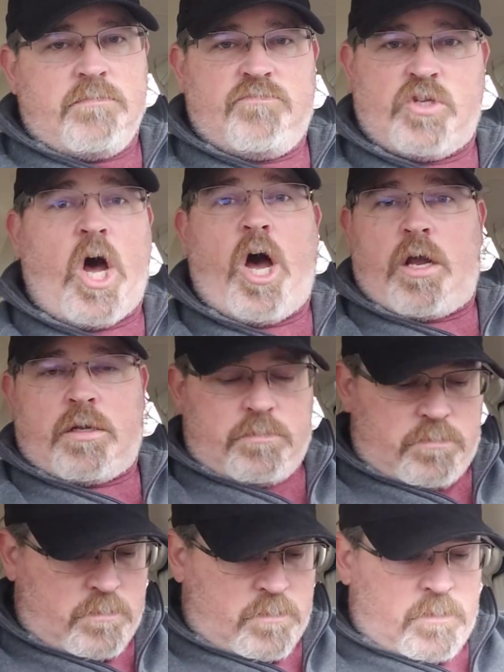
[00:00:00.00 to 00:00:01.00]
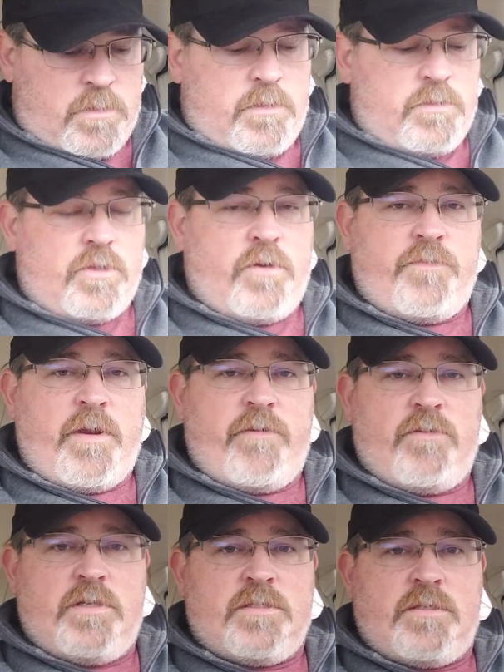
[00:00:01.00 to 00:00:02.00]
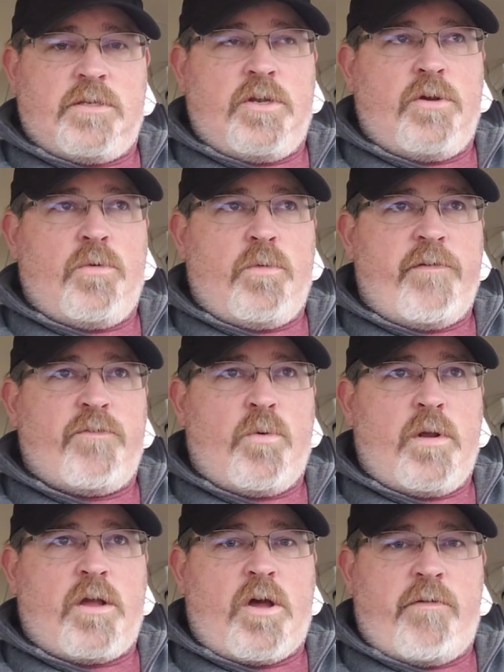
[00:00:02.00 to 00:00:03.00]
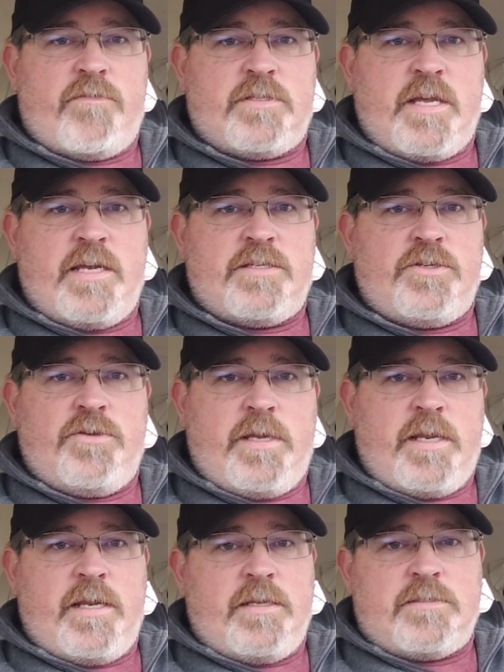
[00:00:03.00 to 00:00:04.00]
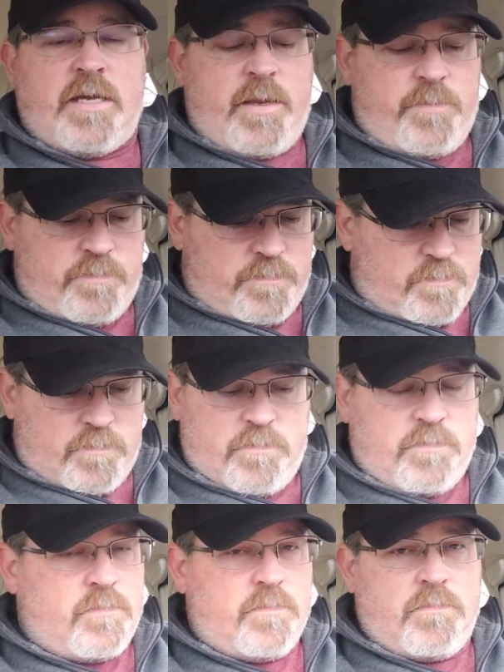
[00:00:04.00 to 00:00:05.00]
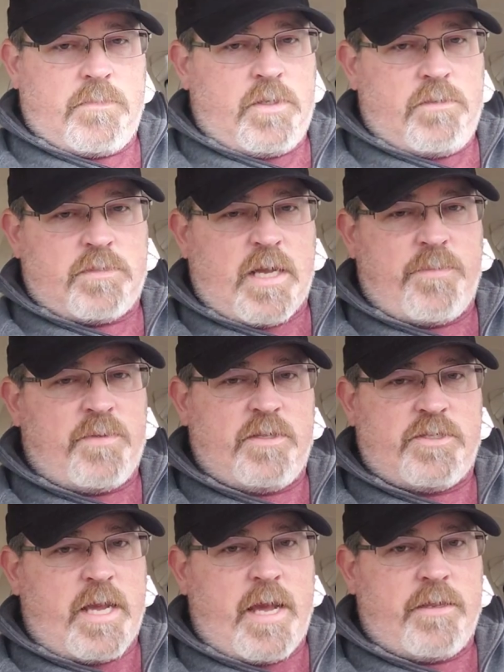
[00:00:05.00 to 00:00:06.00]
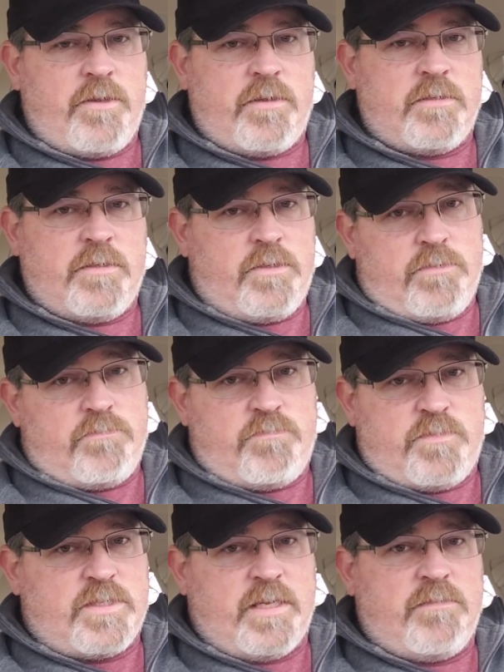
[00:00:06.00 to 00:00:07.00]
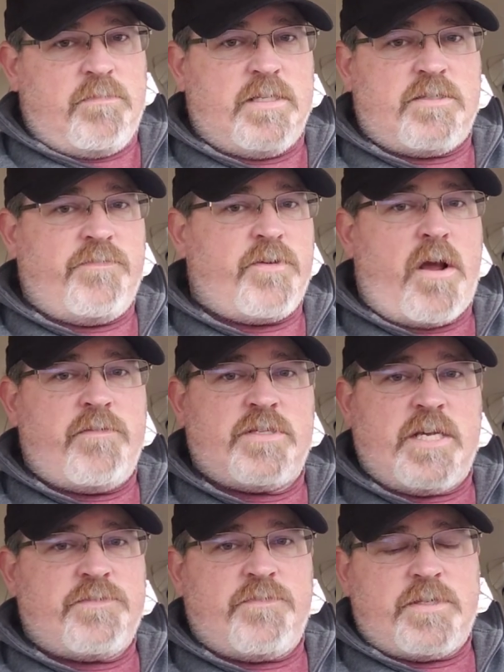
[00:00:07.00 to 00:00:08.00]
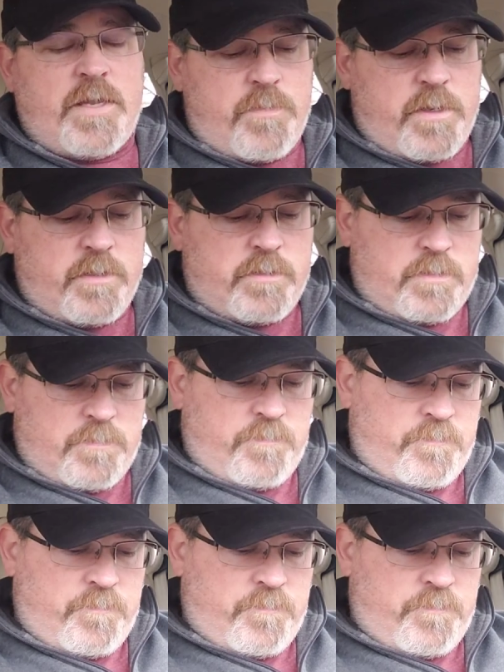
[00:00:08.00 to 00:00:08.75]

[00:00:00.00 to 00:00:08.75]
talk. So if you ever want a conversation, you get in and type in the chat. You can sit and listen for conversation for 10 minutes.